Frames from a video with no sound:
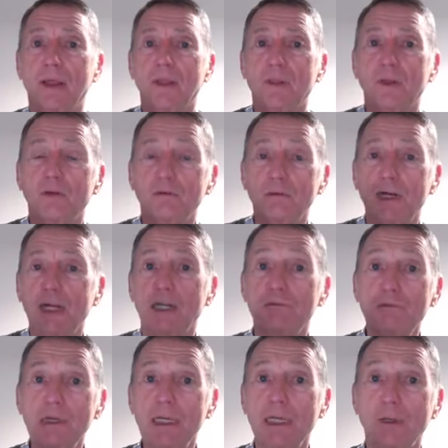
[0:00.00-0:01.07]
that
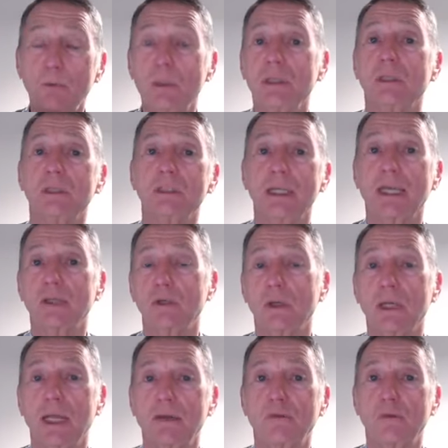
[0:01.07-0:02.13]
really will take your
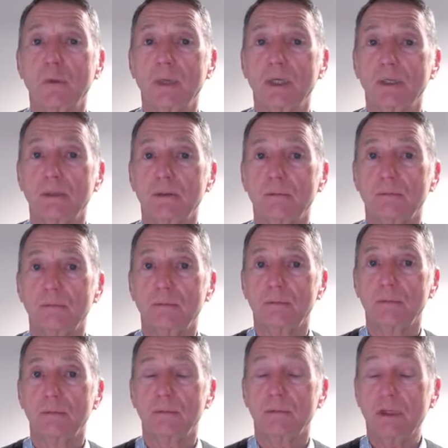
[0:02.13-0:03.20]
life away.
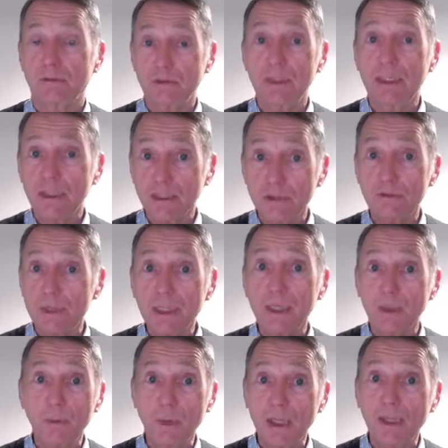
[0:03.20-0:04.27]
They really,
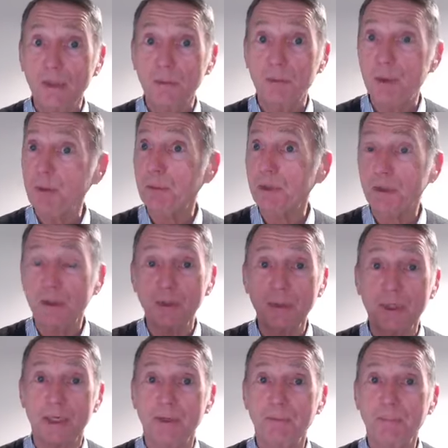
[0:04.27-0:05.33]
really will. People do
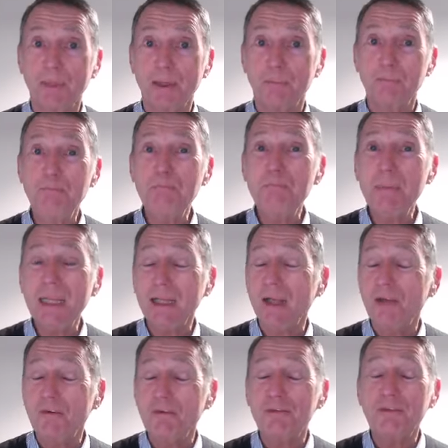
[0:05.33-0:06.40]
it.
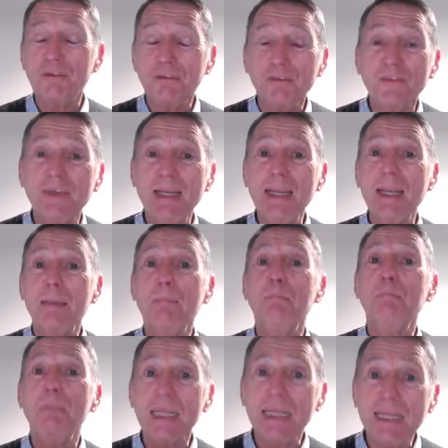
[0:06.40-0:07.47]
50
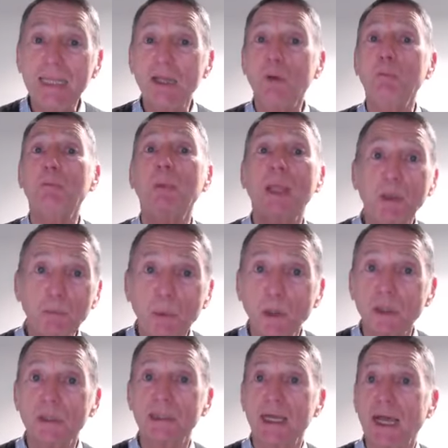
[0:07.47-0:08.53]
million
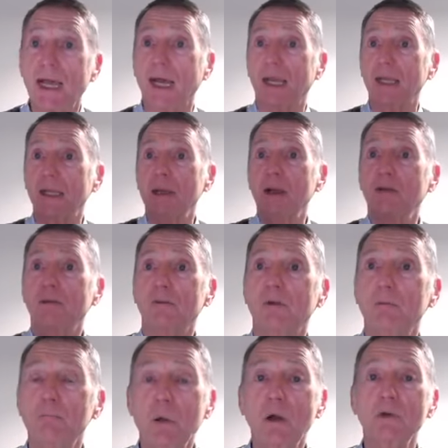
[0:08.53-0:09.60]
people die
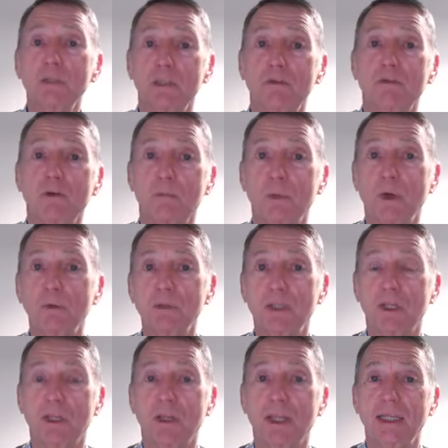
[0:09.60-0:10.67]
mostly from those
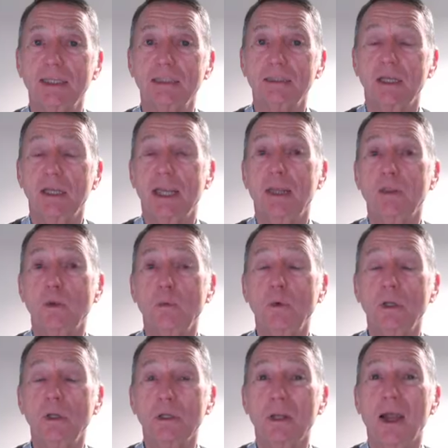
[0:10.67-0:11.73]
things in the
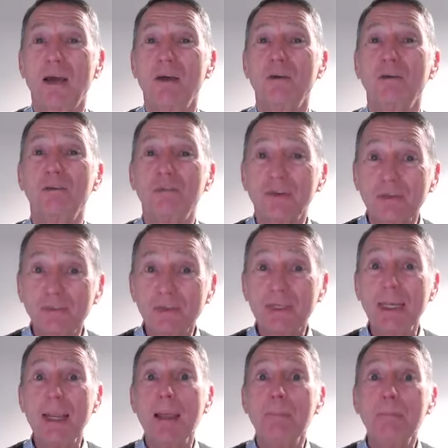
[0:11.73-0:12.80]
world.
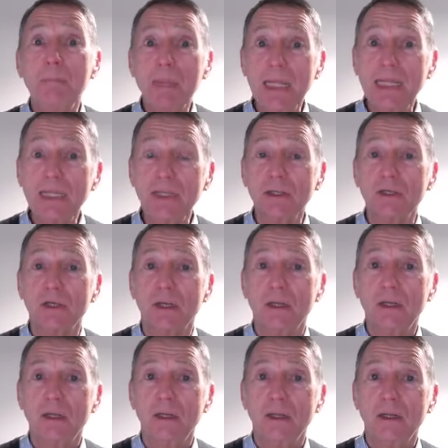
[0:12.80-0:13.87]
50 million.
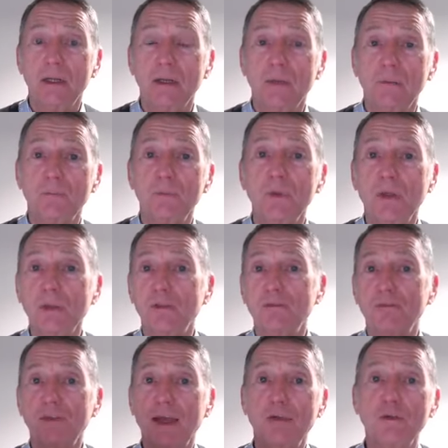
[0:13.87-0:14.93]
Not the
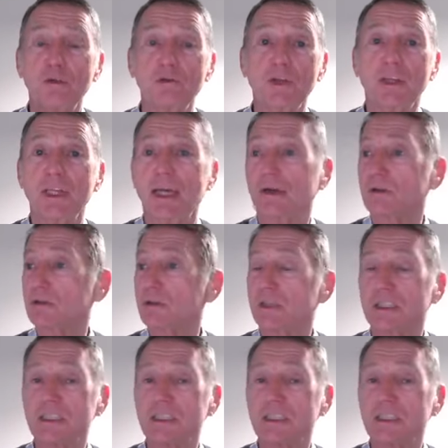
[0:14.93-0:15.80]
500,000 or